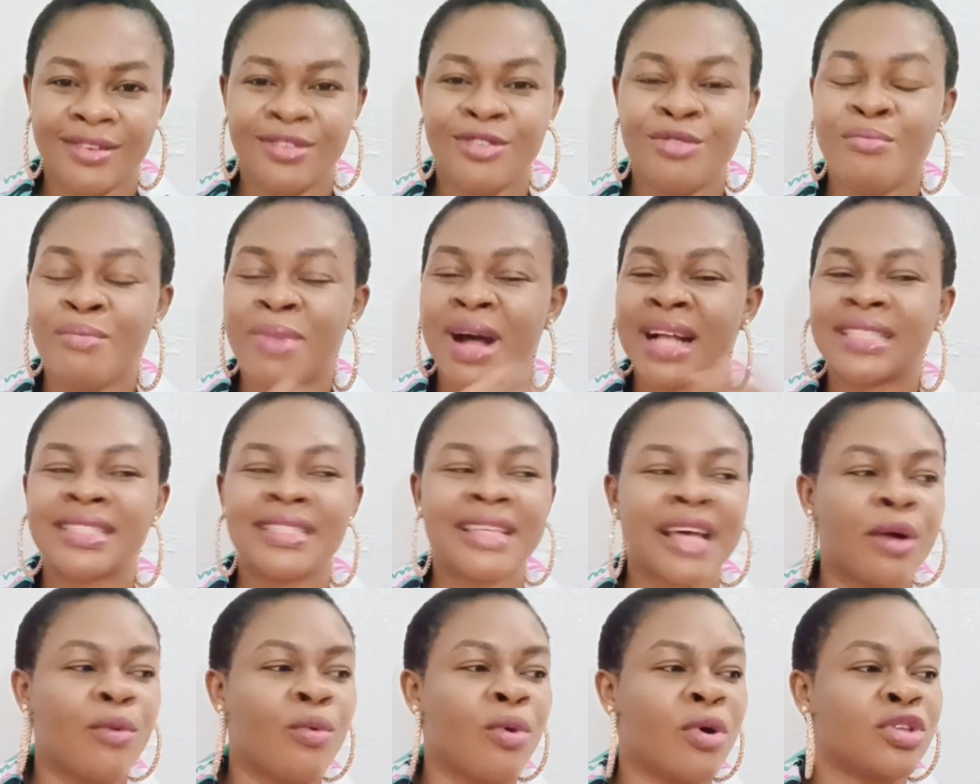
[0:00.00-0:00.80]
No
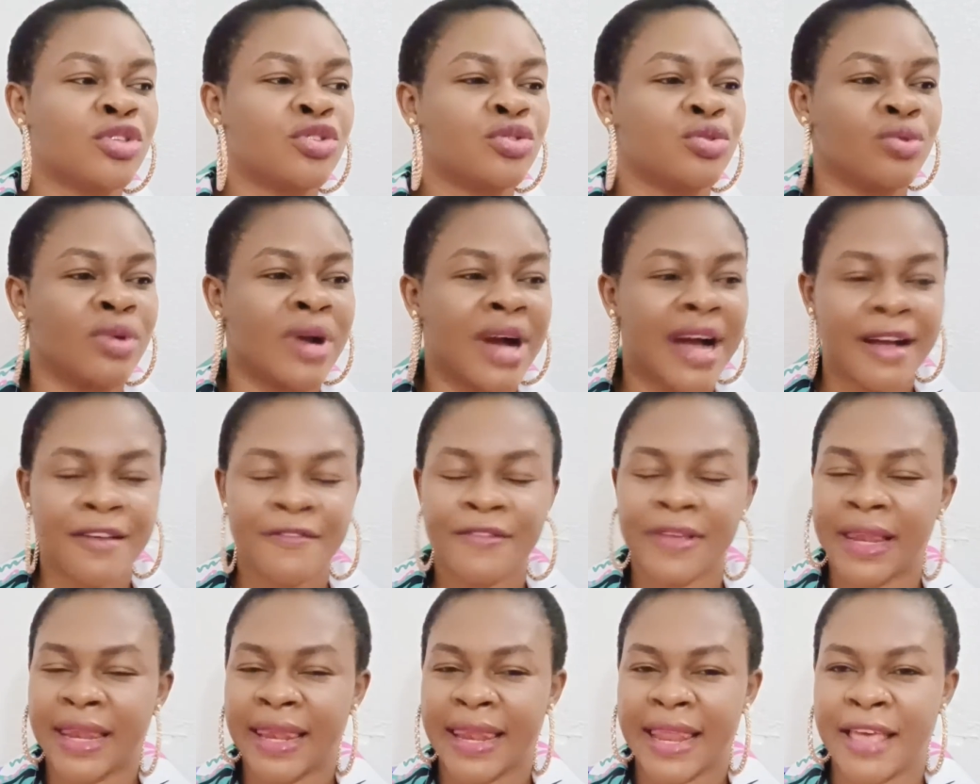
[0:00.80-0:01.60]
matter what you
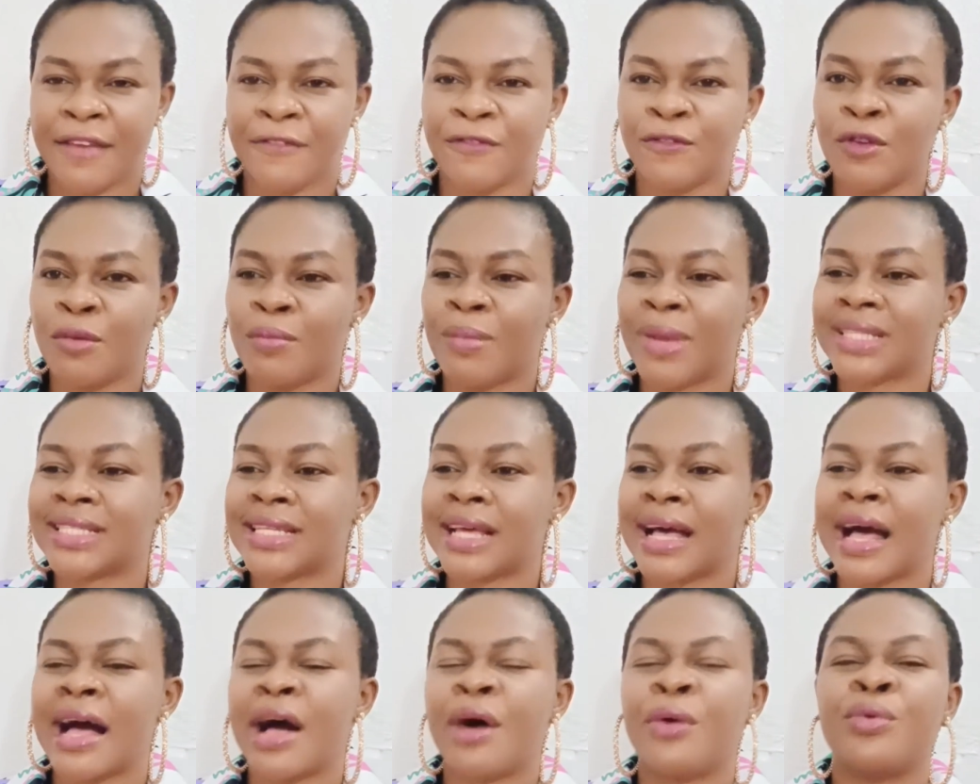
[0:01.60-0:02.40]
have in life, no
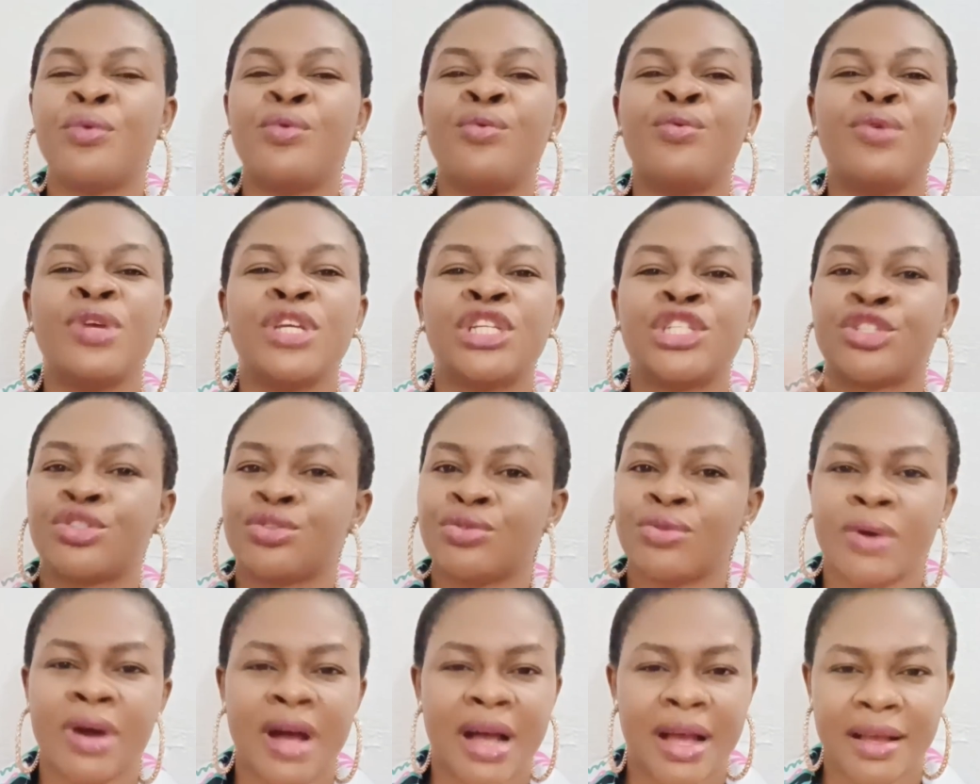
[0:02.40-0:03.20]
matter how
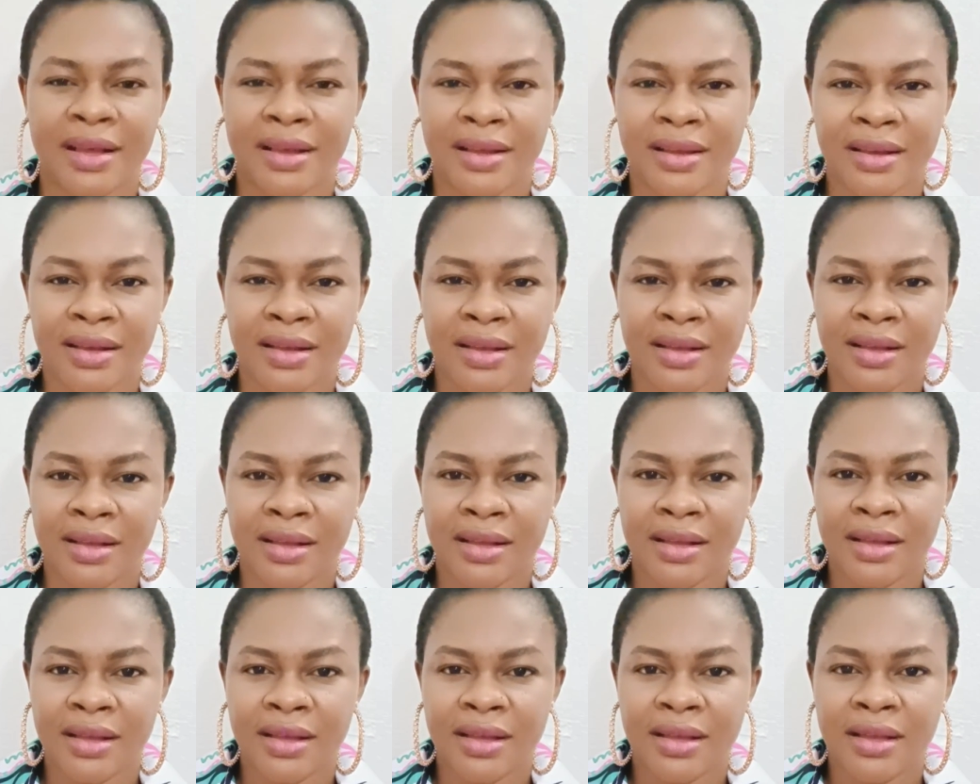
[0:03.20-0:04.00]
rich you are,
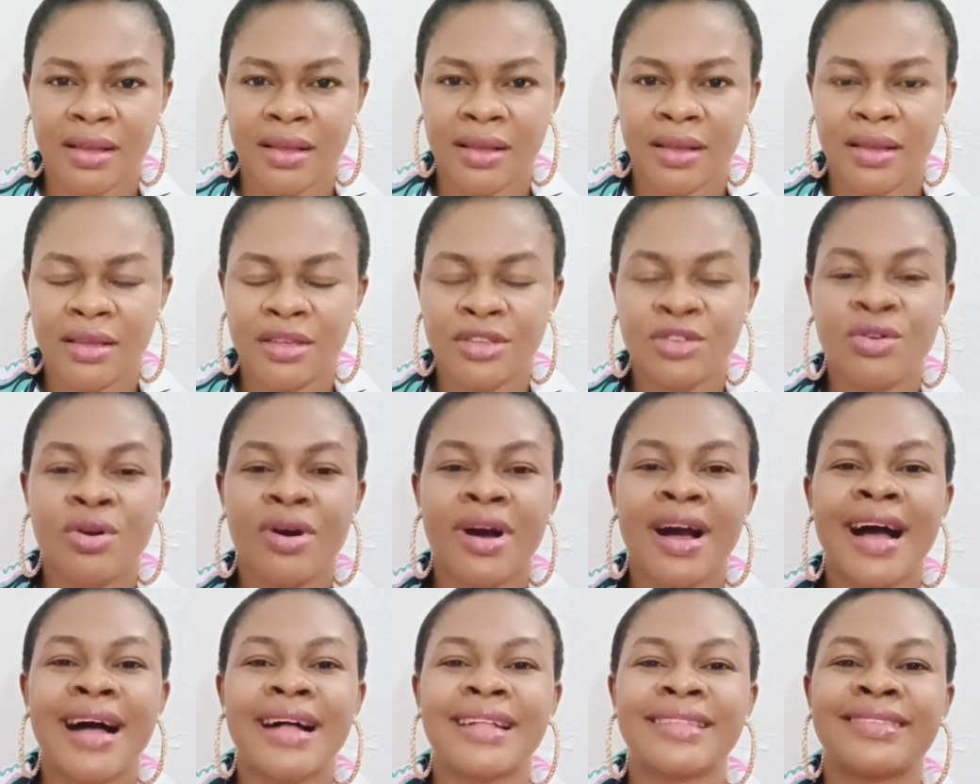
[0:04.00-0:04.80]

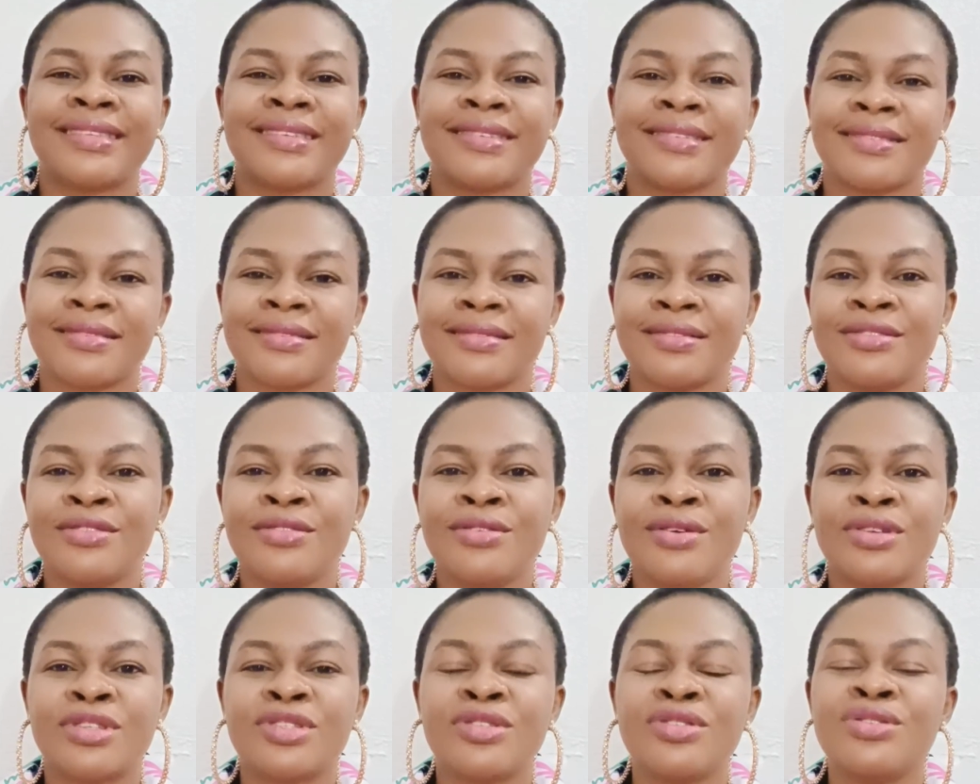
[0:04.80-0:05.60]
your heart,
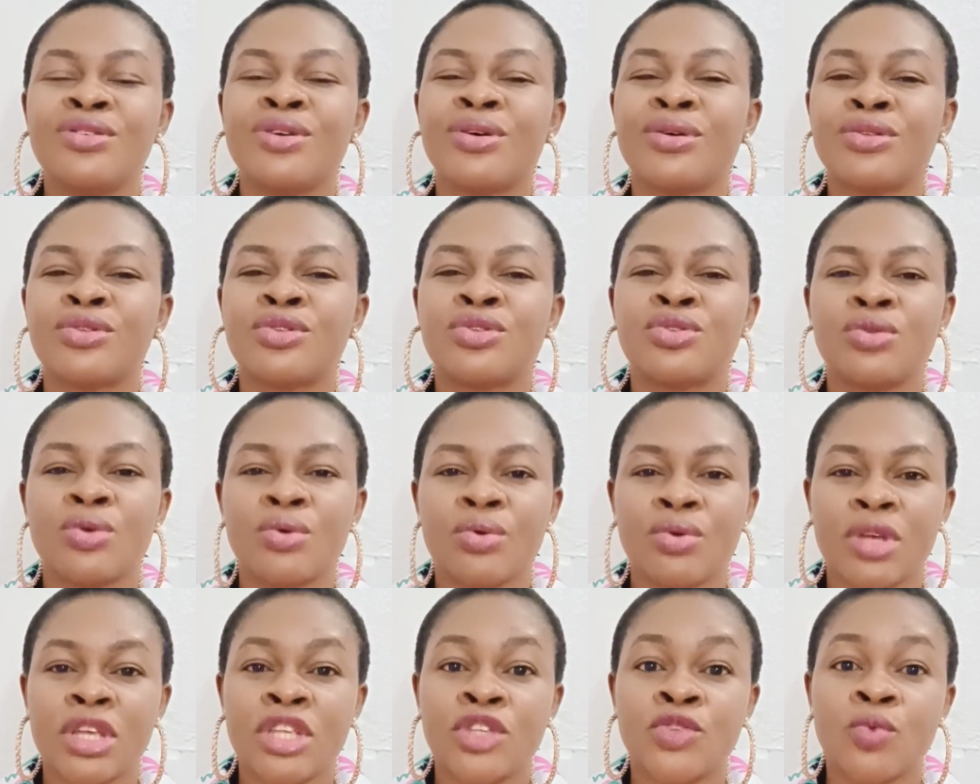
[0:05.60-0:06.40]
your
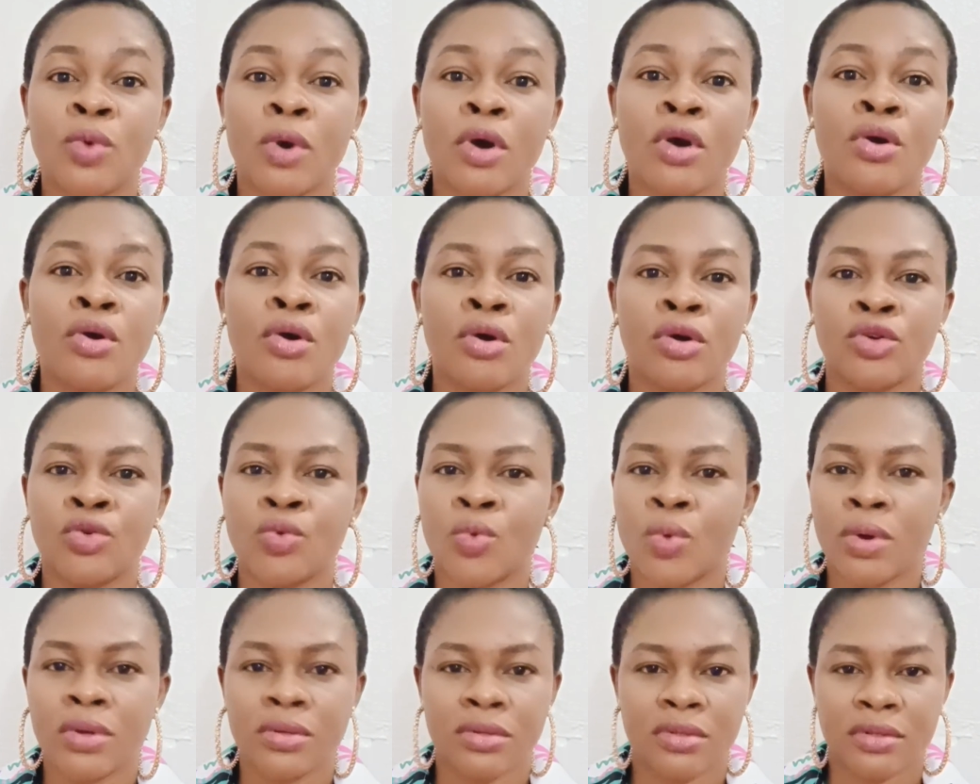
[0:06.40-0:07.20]
soul is what
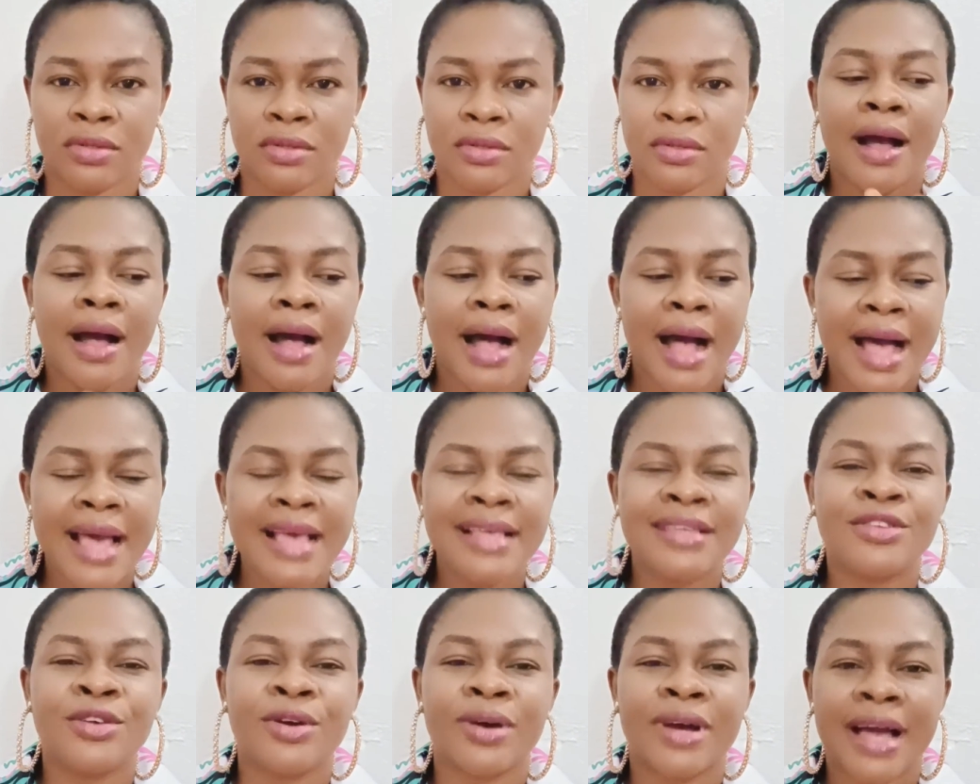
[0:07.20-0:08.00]
God wants.
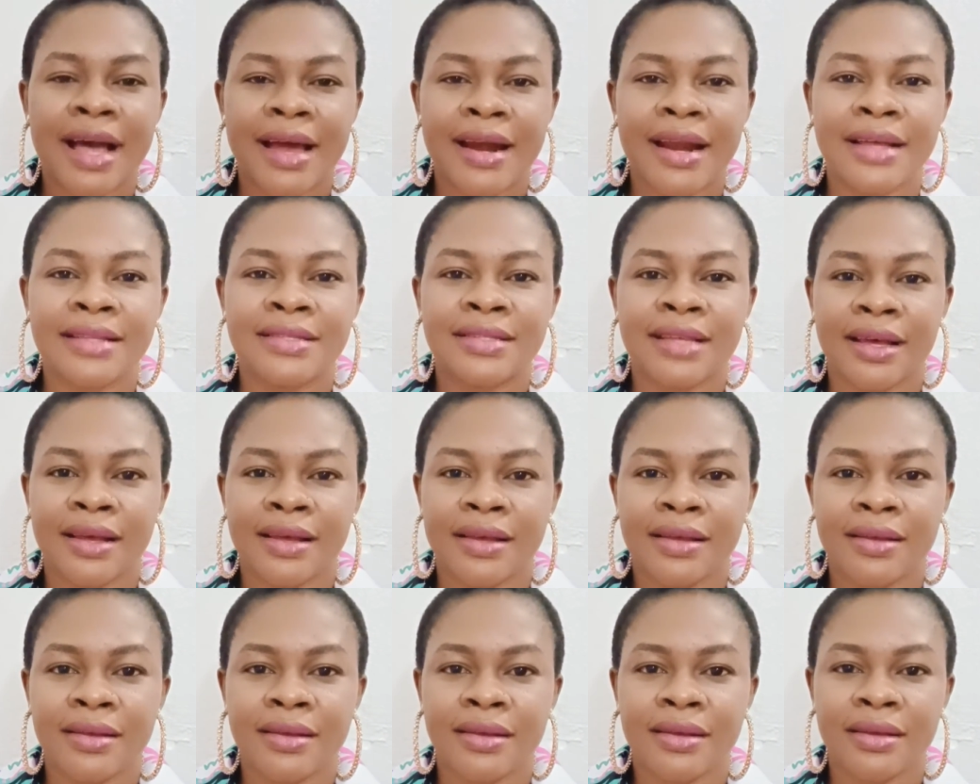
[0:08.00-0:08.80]
How is your character?
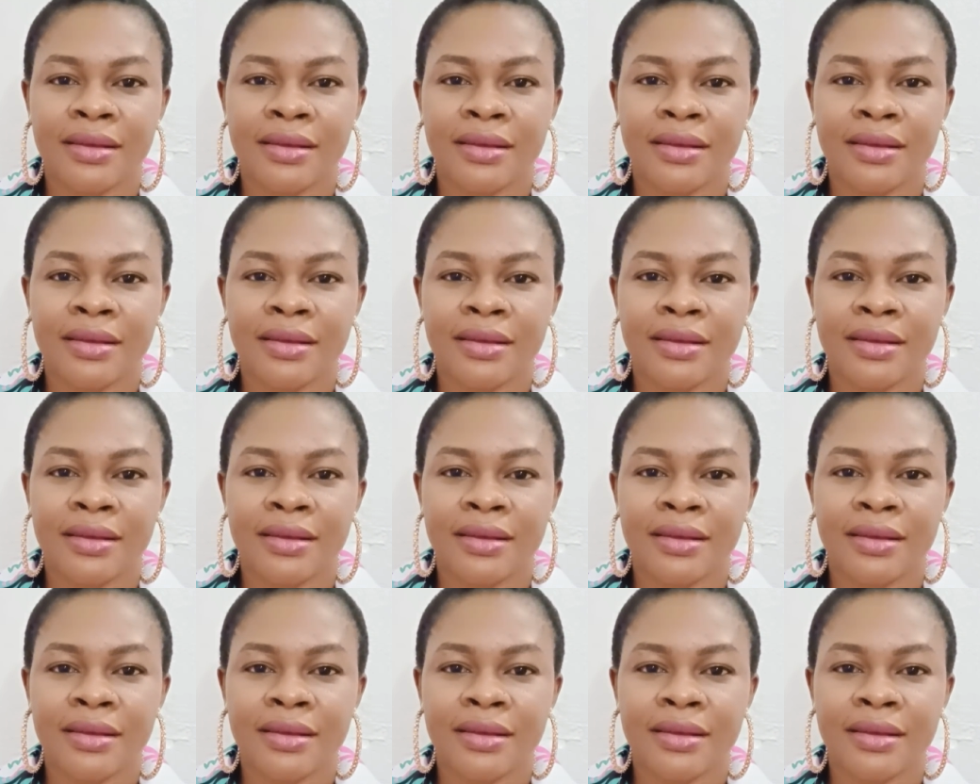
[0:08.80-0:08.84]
